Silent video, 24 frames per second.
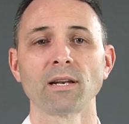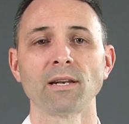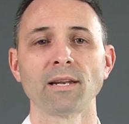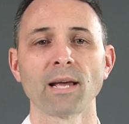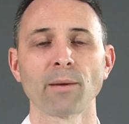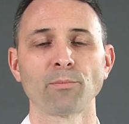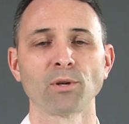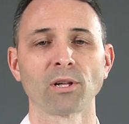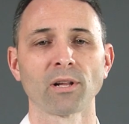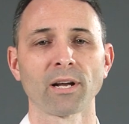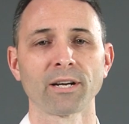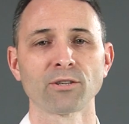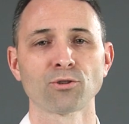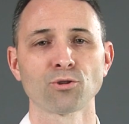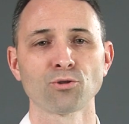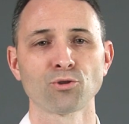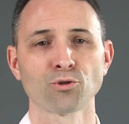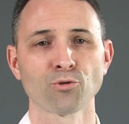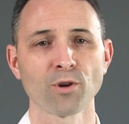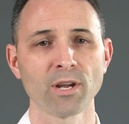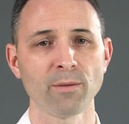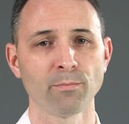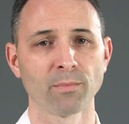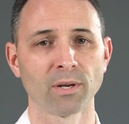nebulizer
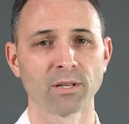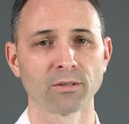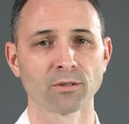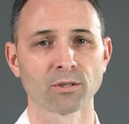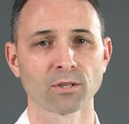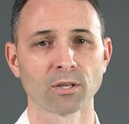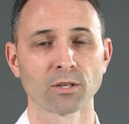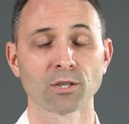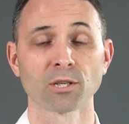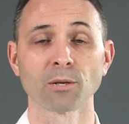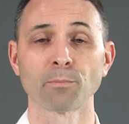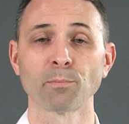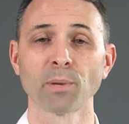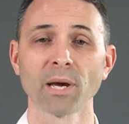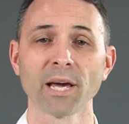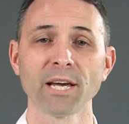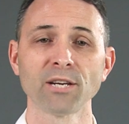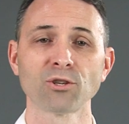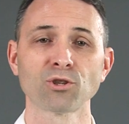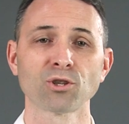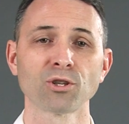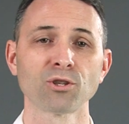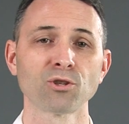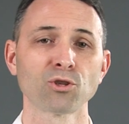treatments to
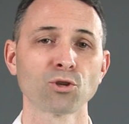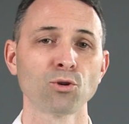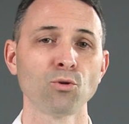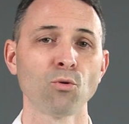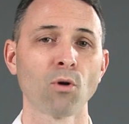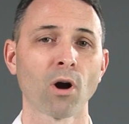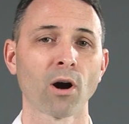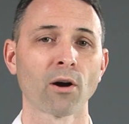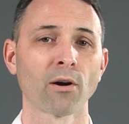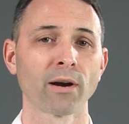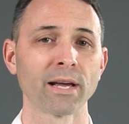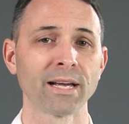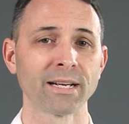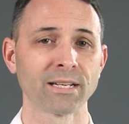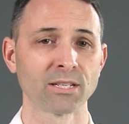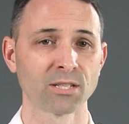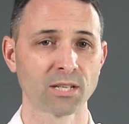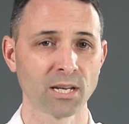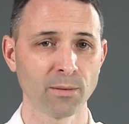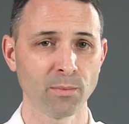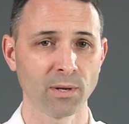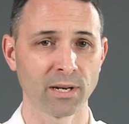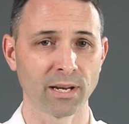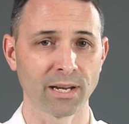patients who are
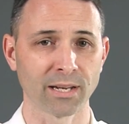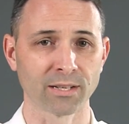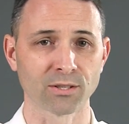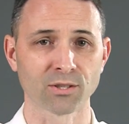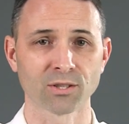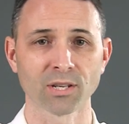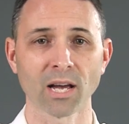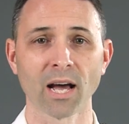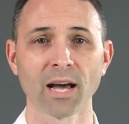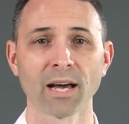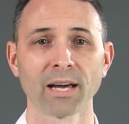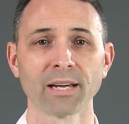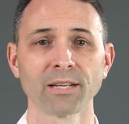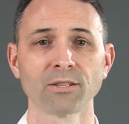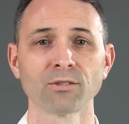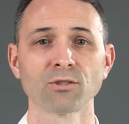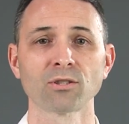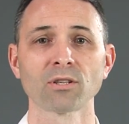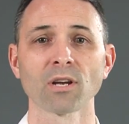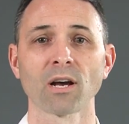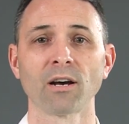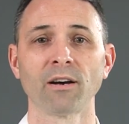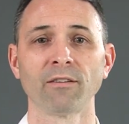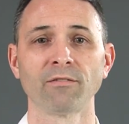exhibiting
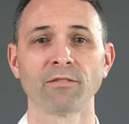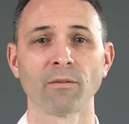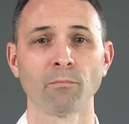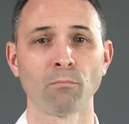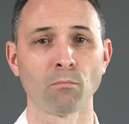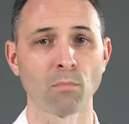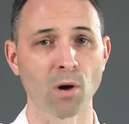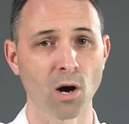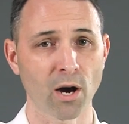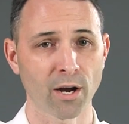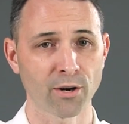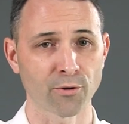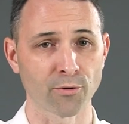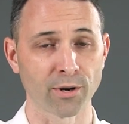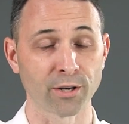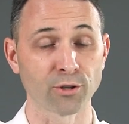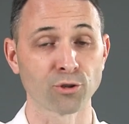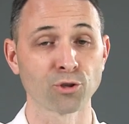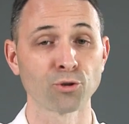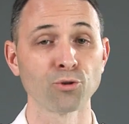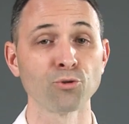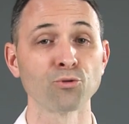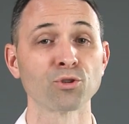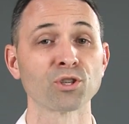signs of moderate
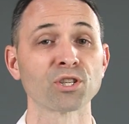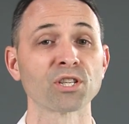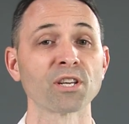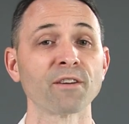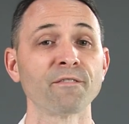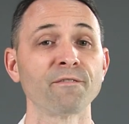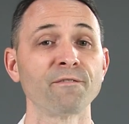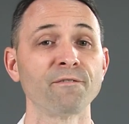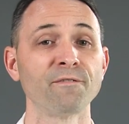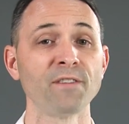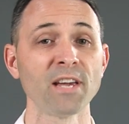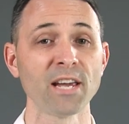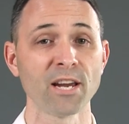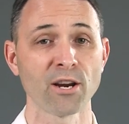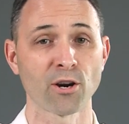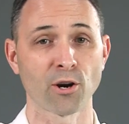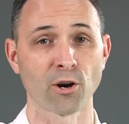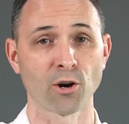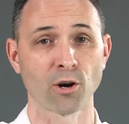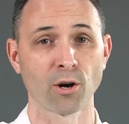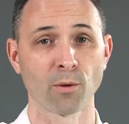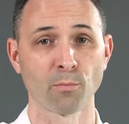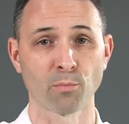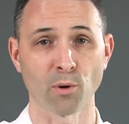to
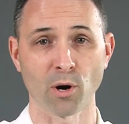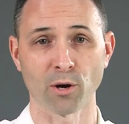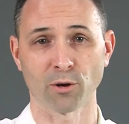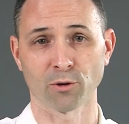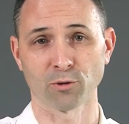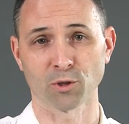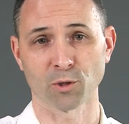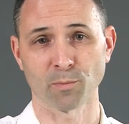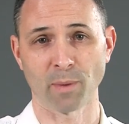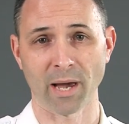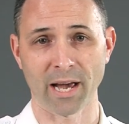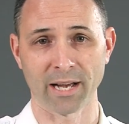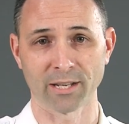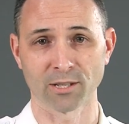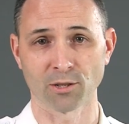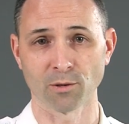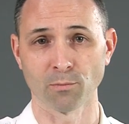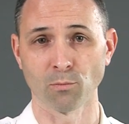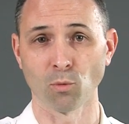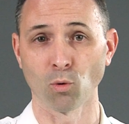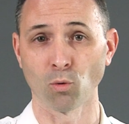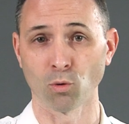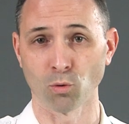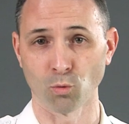severe
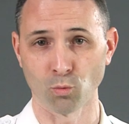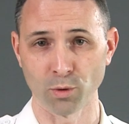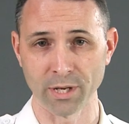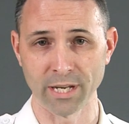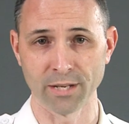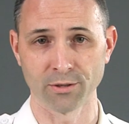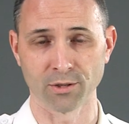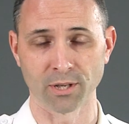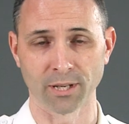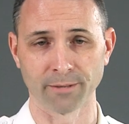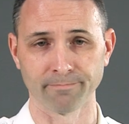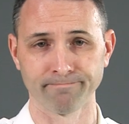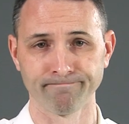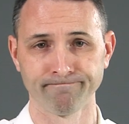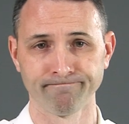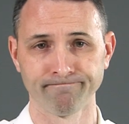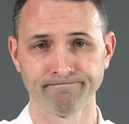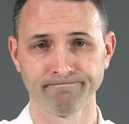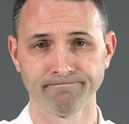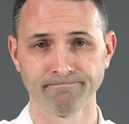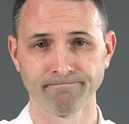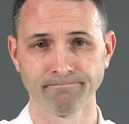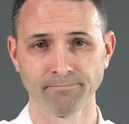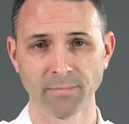bronchospasm or wheezing.
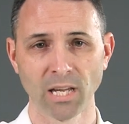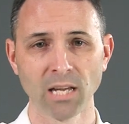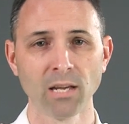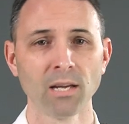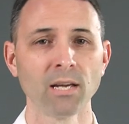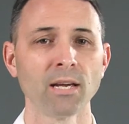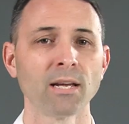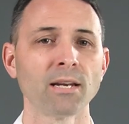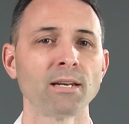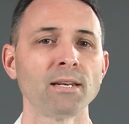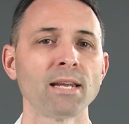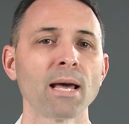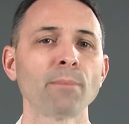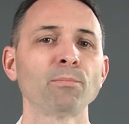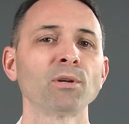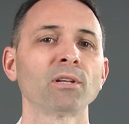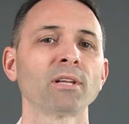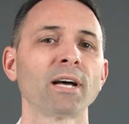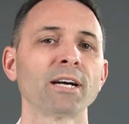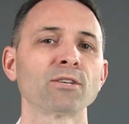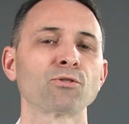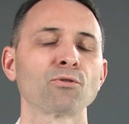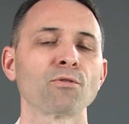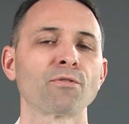
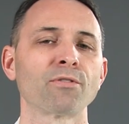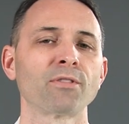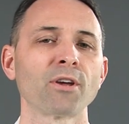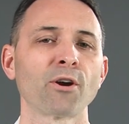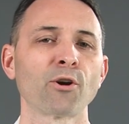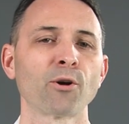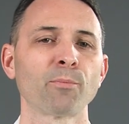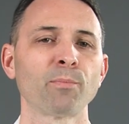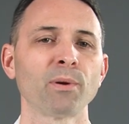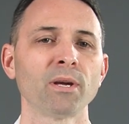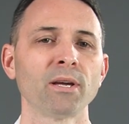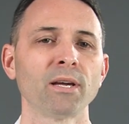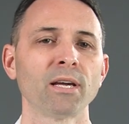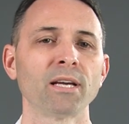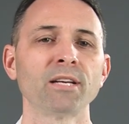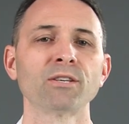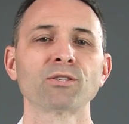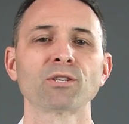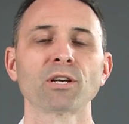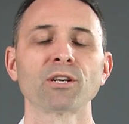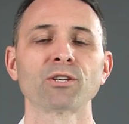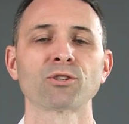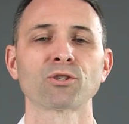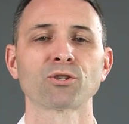Nebulizer therapy
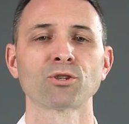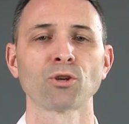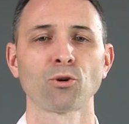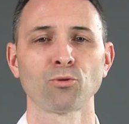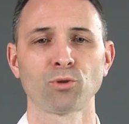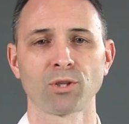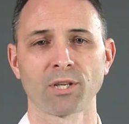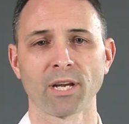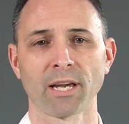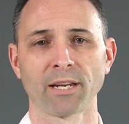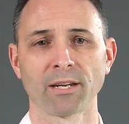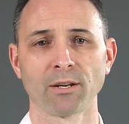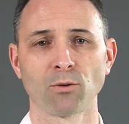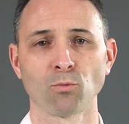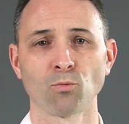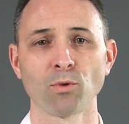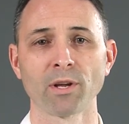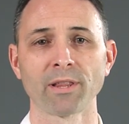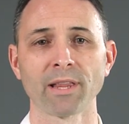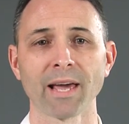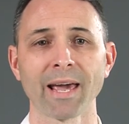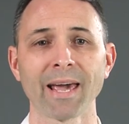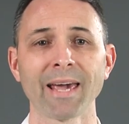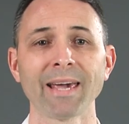is associated
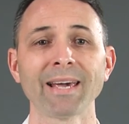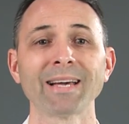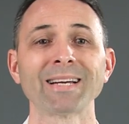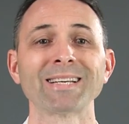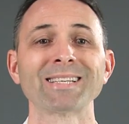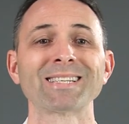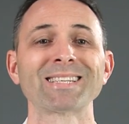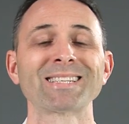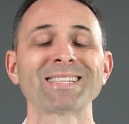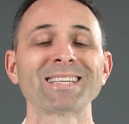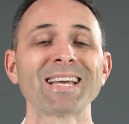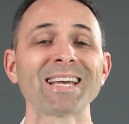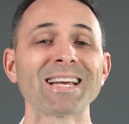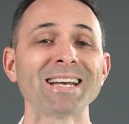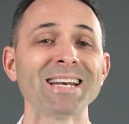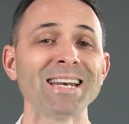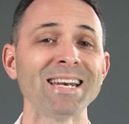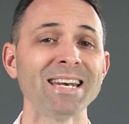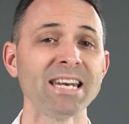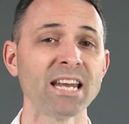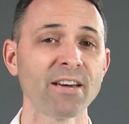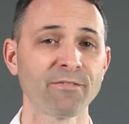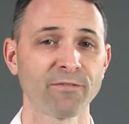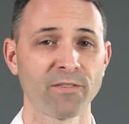with a
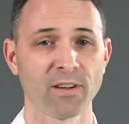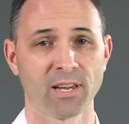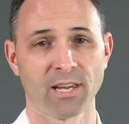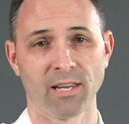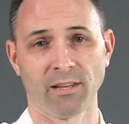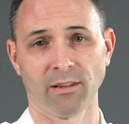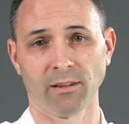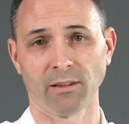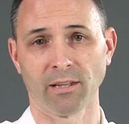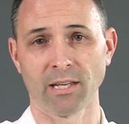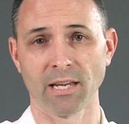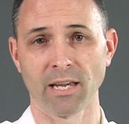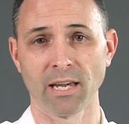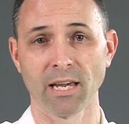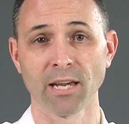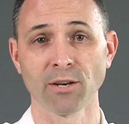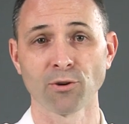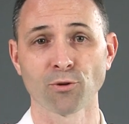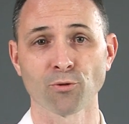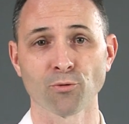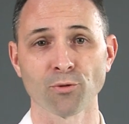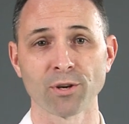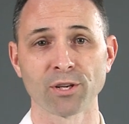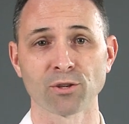significantly
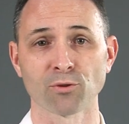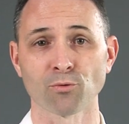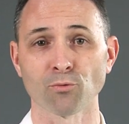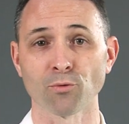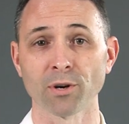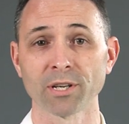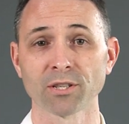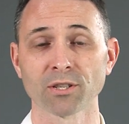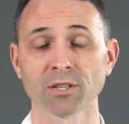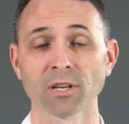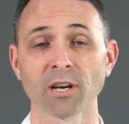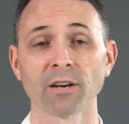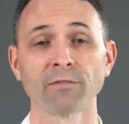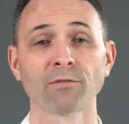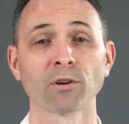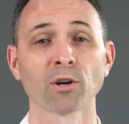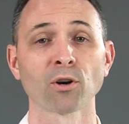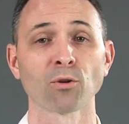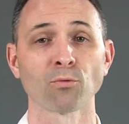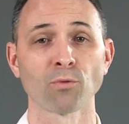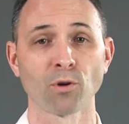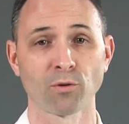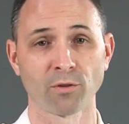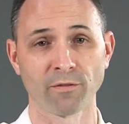increased risk of
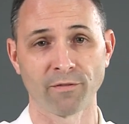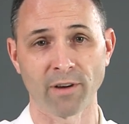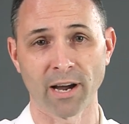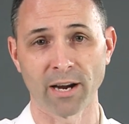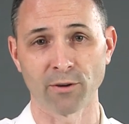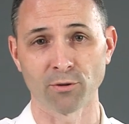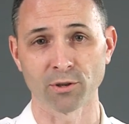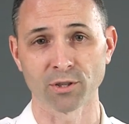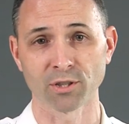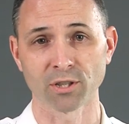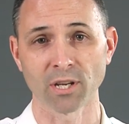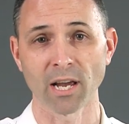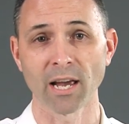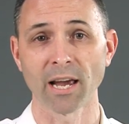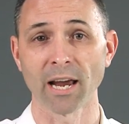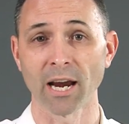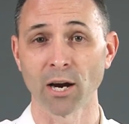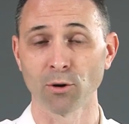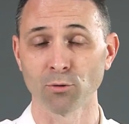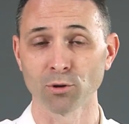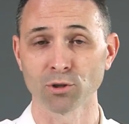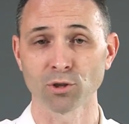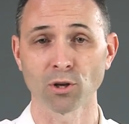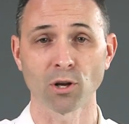coronavirus
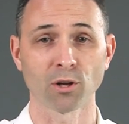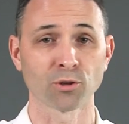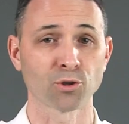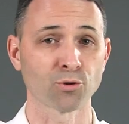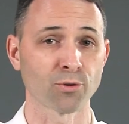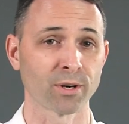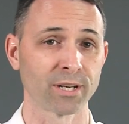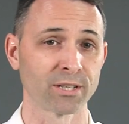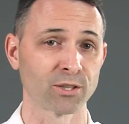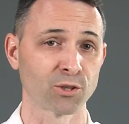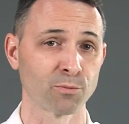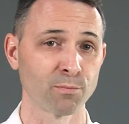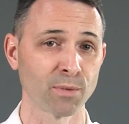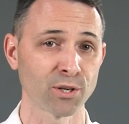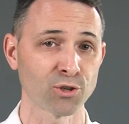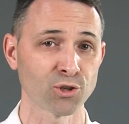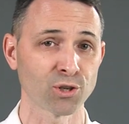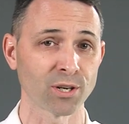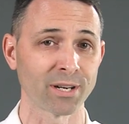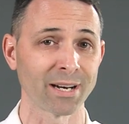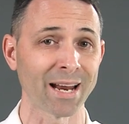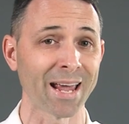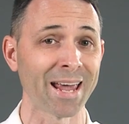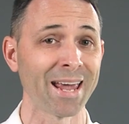aerosol
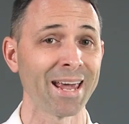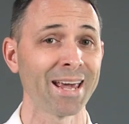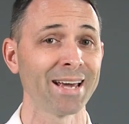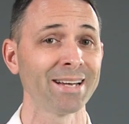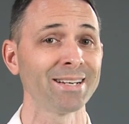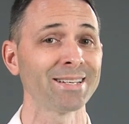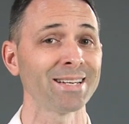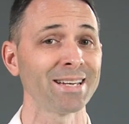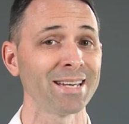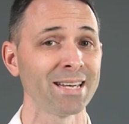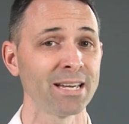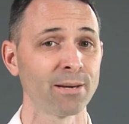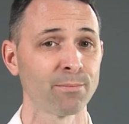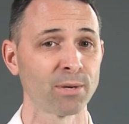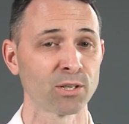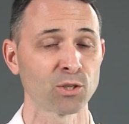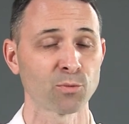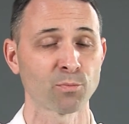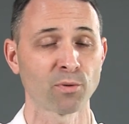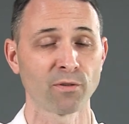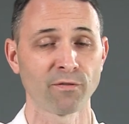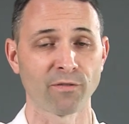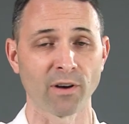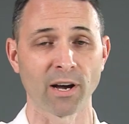transmission and EMS
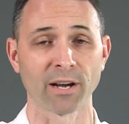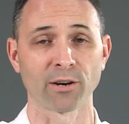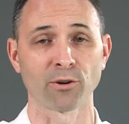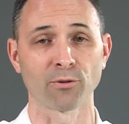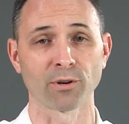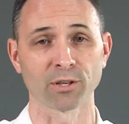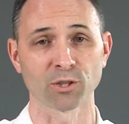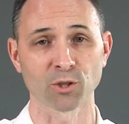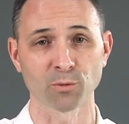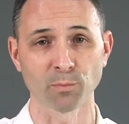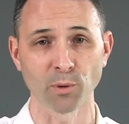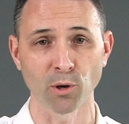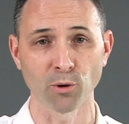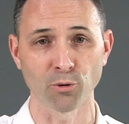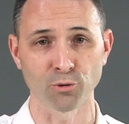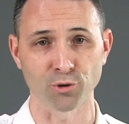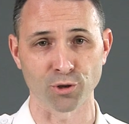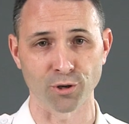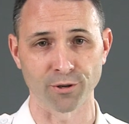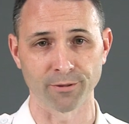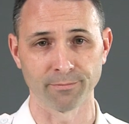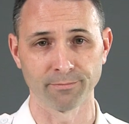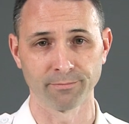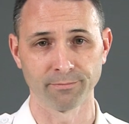provider
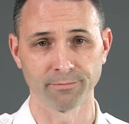exposure.